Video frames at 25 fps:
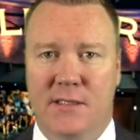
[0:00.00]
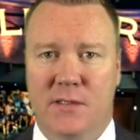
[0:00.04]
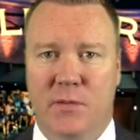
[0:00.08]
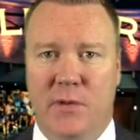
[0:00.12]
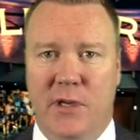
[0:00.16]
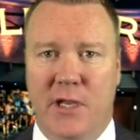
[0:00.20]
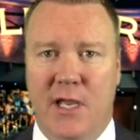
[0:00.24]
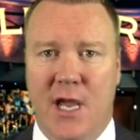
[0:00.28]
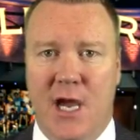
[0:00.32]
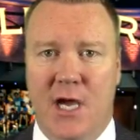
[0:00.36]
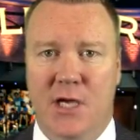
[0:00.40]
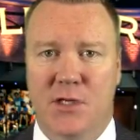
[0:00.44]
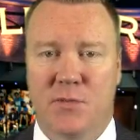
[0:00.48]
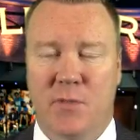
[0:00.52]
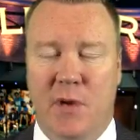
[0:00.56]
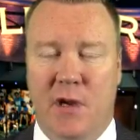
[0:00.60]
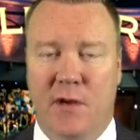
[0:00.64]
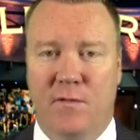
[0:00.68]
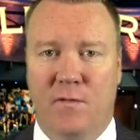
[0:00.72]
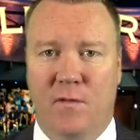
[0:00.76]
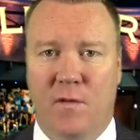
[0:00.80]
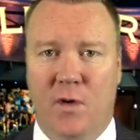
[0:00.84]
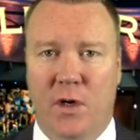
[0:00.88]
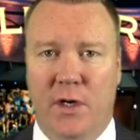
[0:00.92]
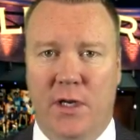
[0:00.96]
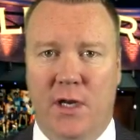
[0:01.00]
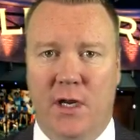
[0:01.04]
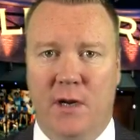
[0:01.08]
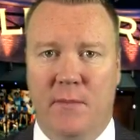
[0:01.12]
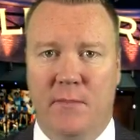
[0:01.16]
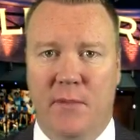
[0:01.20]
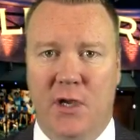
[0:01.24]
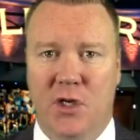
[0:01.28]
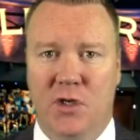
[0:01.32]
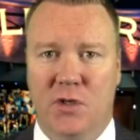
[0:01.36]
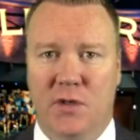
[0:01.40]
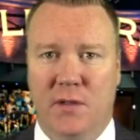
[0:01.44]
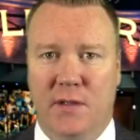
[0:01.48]
as we cashed my 4-unit
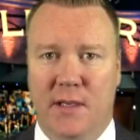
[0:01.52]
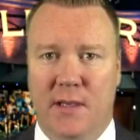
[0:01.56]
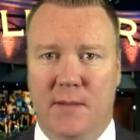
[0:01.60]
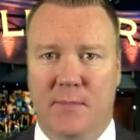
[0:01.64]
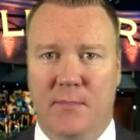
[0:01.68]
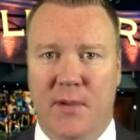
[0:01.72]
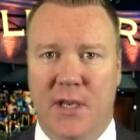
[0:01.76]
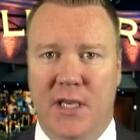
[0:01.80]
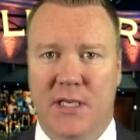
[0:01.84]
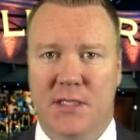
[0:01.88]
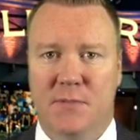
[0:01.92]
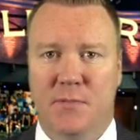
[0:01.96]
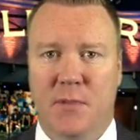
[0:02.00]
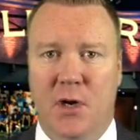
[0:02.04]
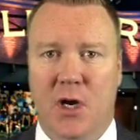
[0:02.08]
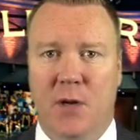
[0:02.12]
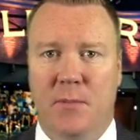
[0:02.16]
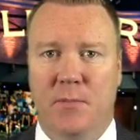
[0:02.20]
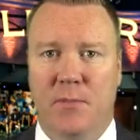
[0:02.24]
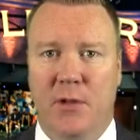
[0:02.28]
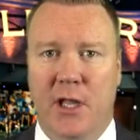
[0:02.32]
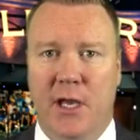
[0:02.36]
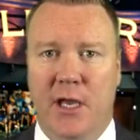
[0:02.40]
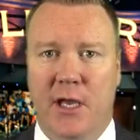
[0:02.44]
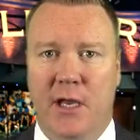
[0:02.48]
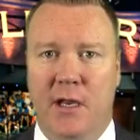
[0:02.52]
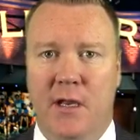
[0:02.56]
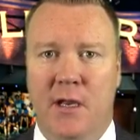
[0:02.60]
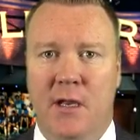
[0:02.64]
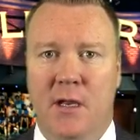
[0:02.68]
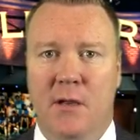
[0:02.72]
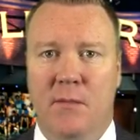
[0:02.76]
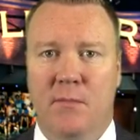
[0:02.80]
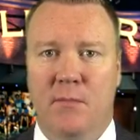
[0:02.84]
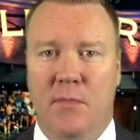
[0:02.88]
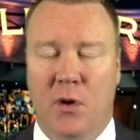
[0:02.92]
Major League Baseball play,